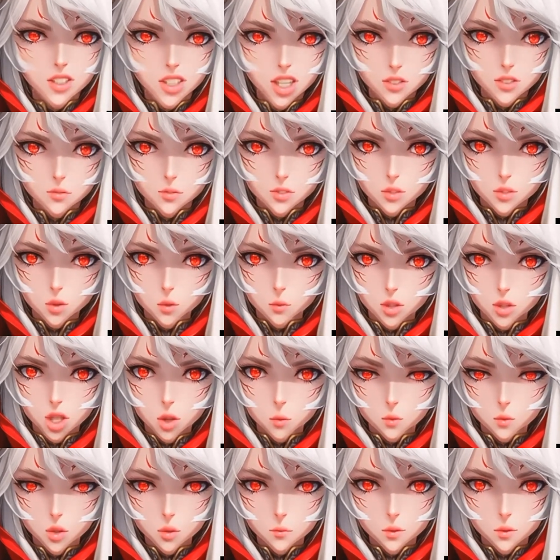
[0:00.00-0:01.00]
Even though
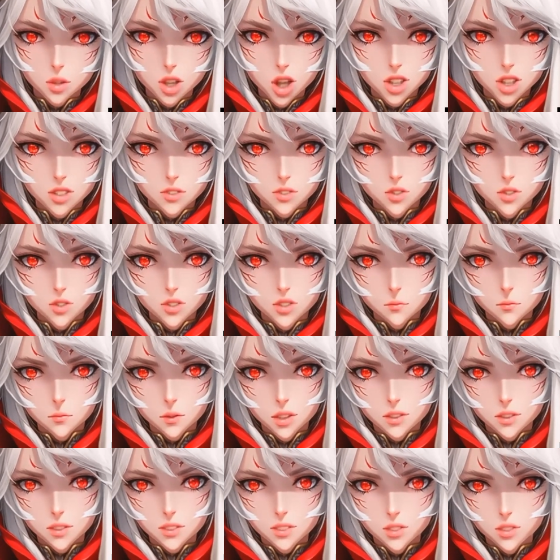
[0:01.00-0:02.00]
they will be hostile to
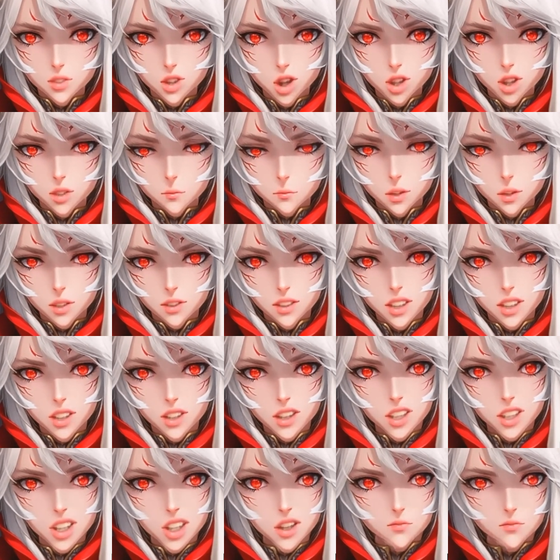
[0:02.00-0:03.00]
me in the start, but
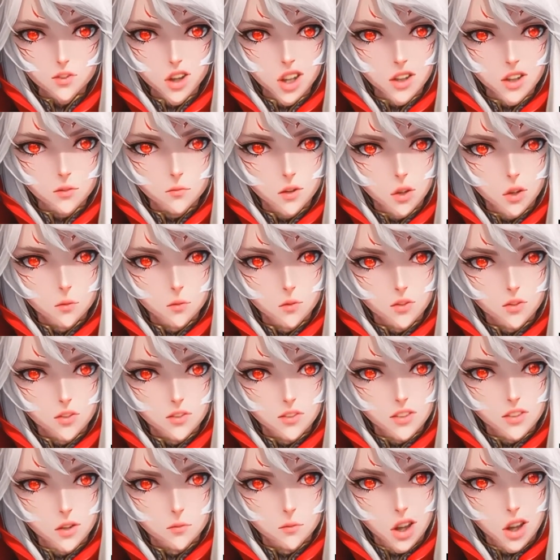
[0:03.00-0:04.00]
if I am able to
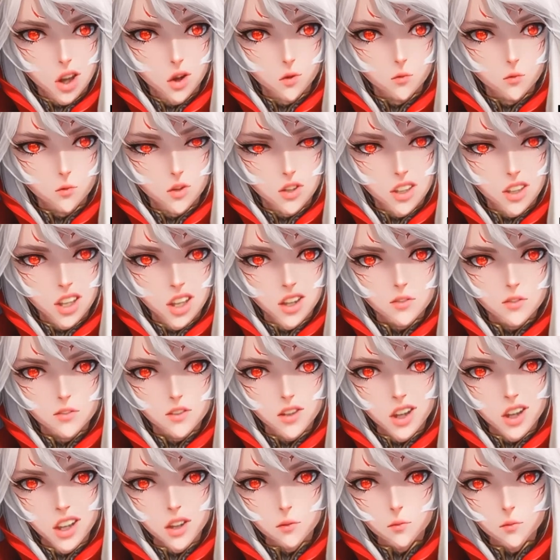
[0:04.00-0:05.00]
somehow relay
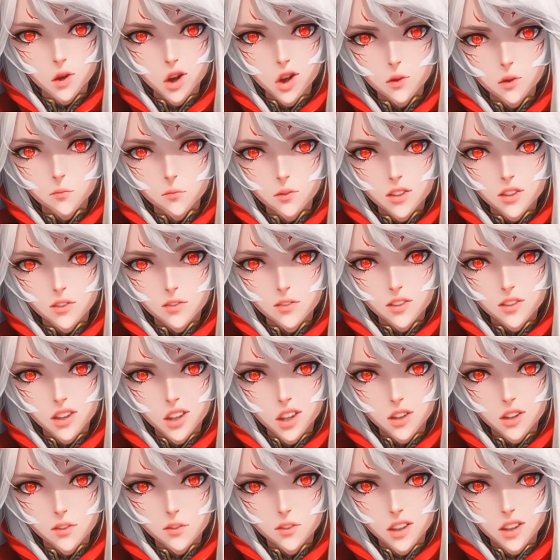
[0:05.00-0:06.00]
that I am harmless,
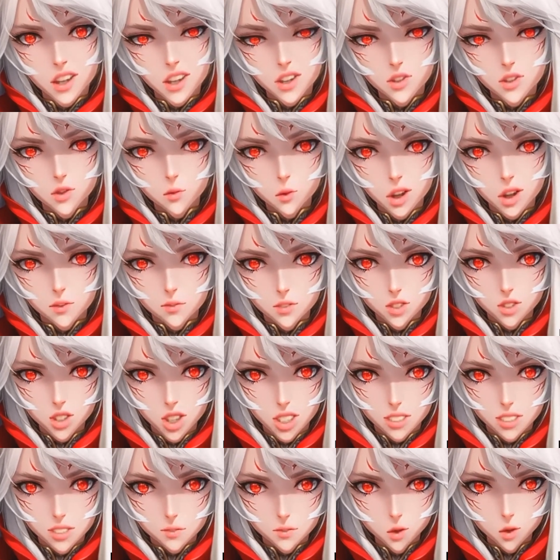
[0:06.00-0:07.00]
then I do have a
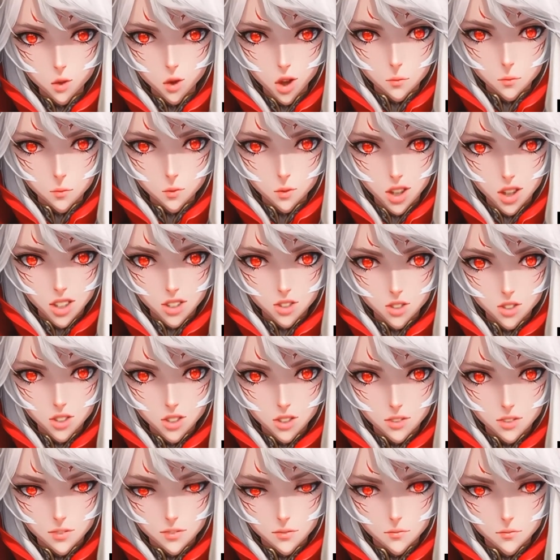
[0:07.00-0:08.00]
chance of
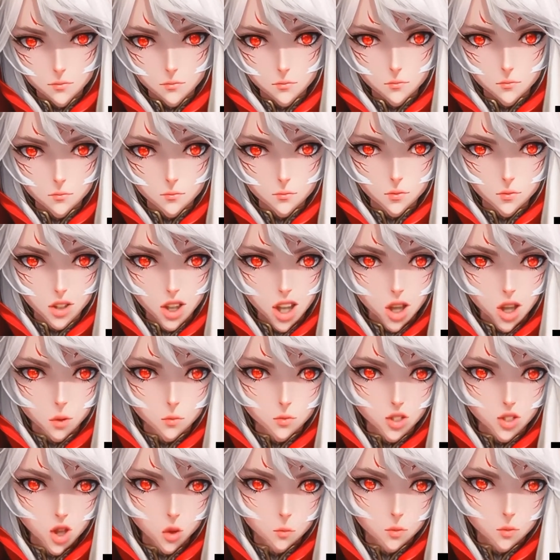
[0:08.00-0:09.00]
cooperation. I
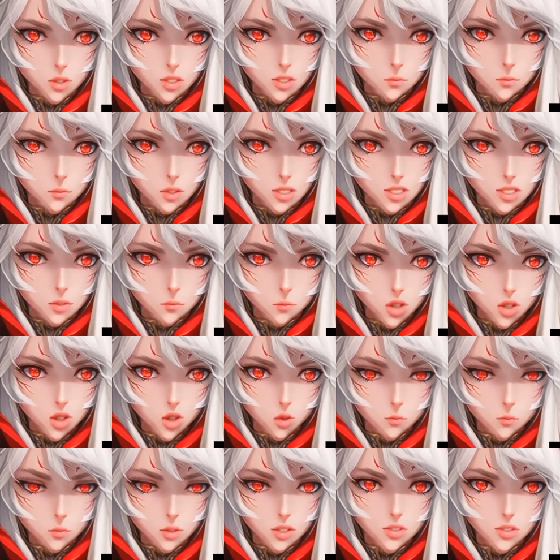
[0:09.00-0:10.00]
was hoping to meet some
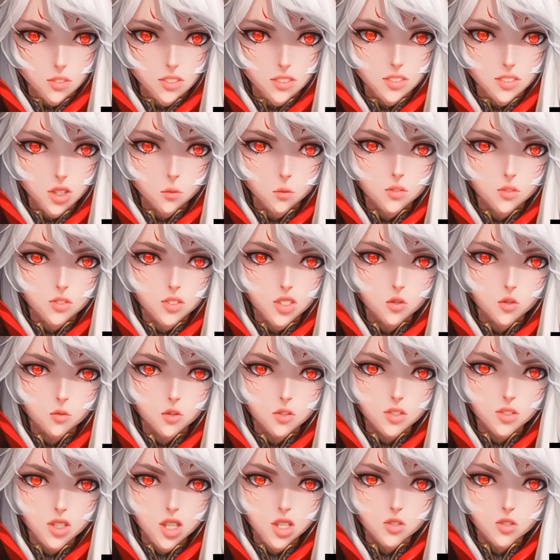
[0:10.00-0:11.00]
humans since I was
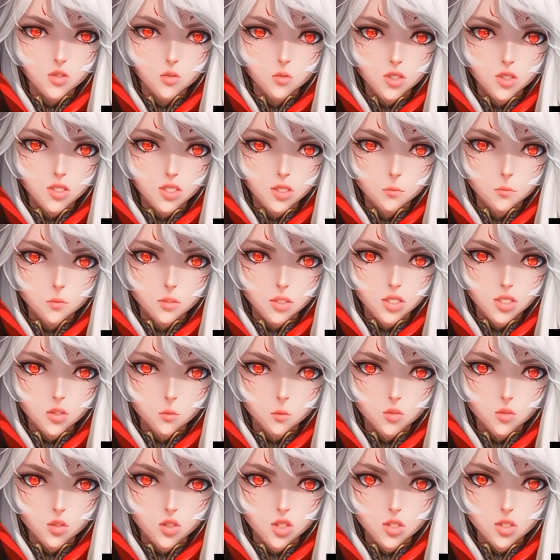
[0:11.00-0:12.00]
nearing the entrance, but
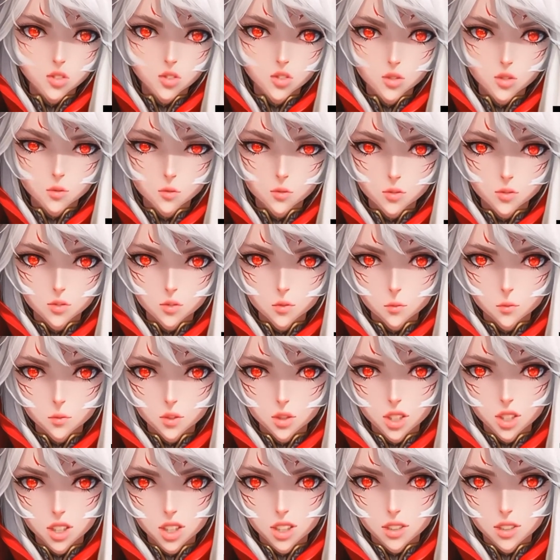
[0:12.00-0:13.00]
this was just too soon.